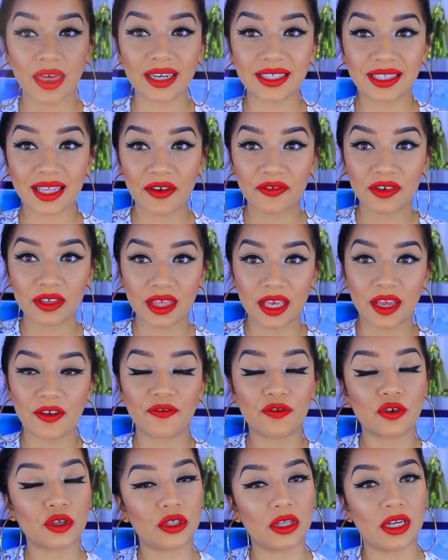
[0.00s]
that is
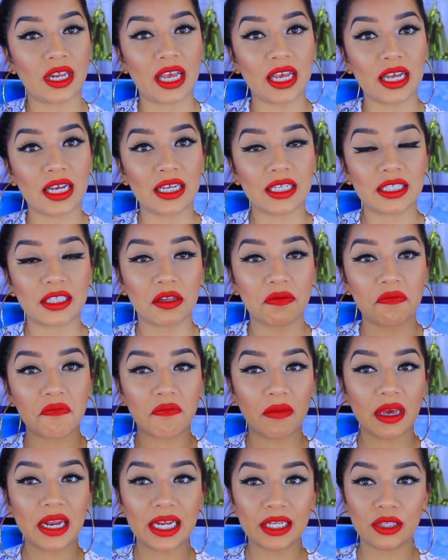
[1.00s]
everything for today's
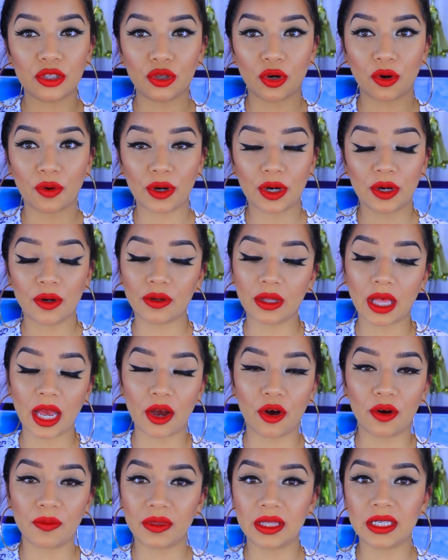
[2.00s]
mini tutorial.
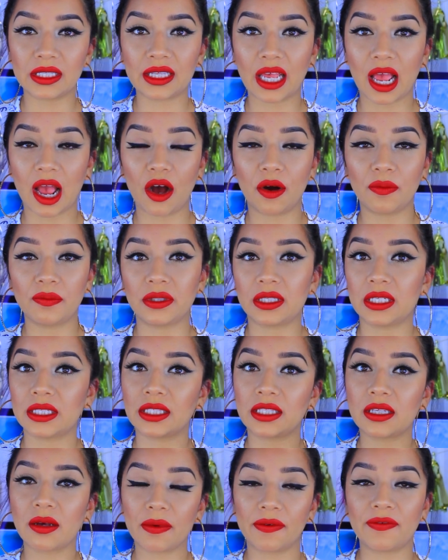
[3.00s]
I hope this
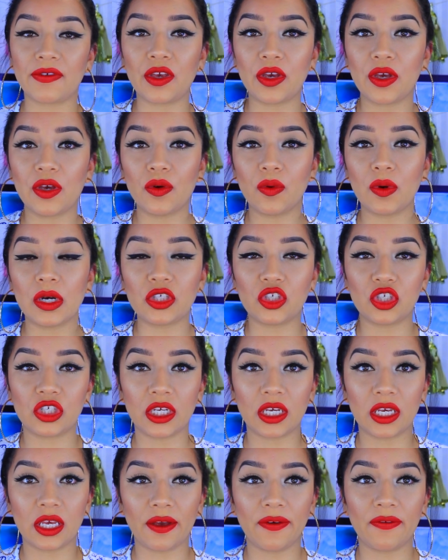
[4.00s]
helps some of you
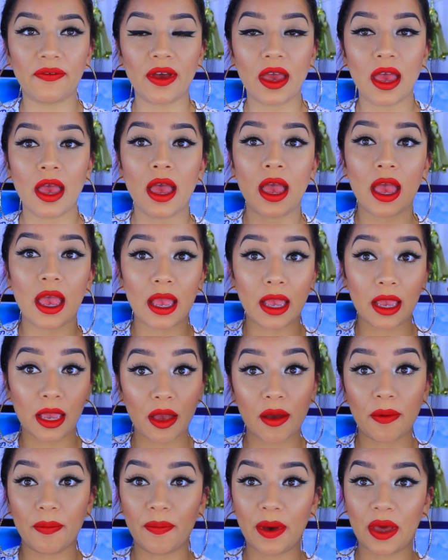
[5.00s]
achieve
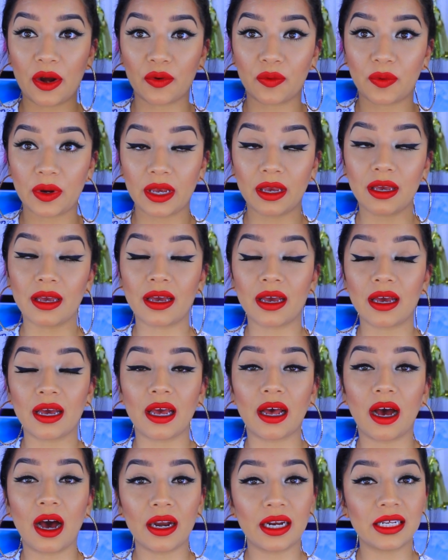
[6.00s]
a better wing.
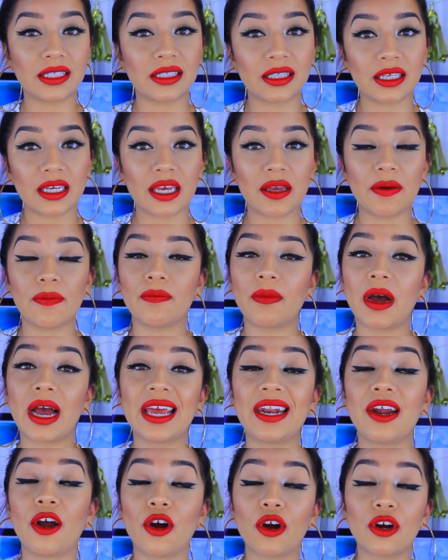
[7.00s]
Honestly,
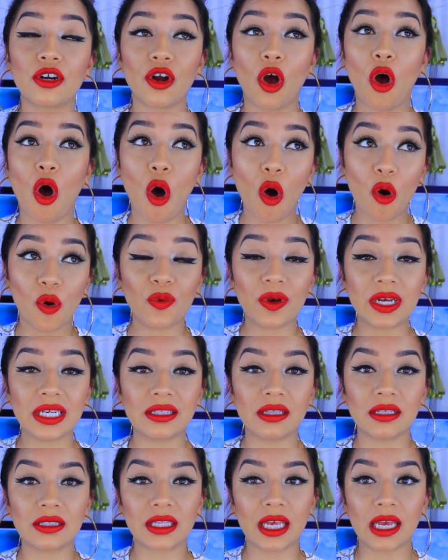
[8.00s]
mine aren't
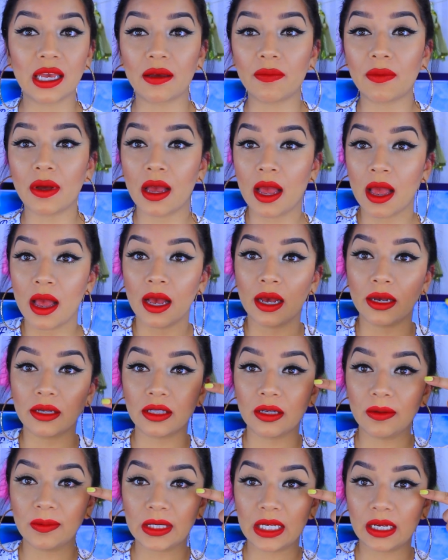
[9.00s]
always the same.
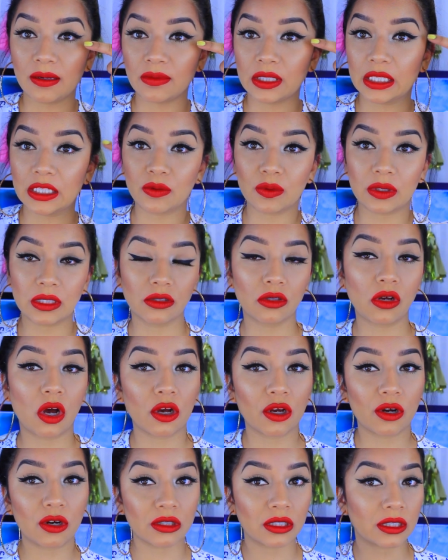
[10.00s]
Sometimes this one's
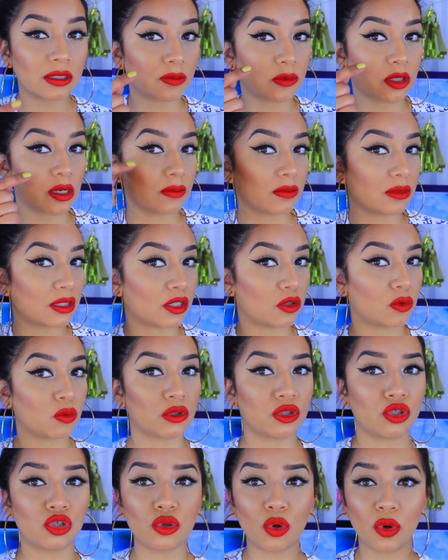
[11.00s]
longer, sometimes this
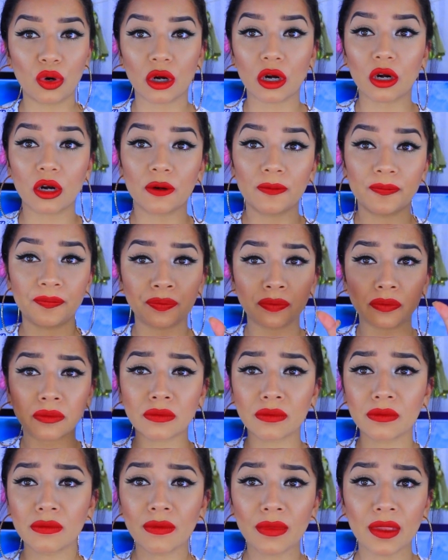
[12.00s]
one's shorter.
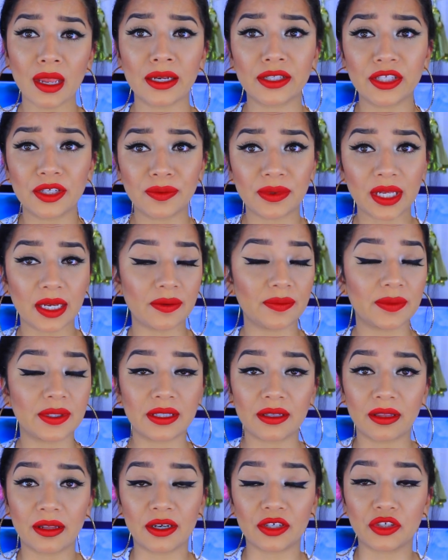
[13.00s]

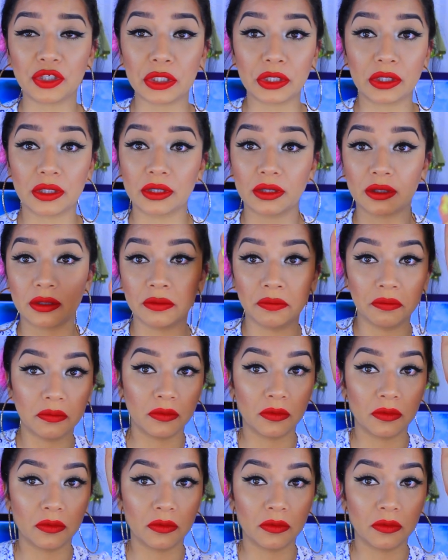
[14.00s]
Sometimes they're just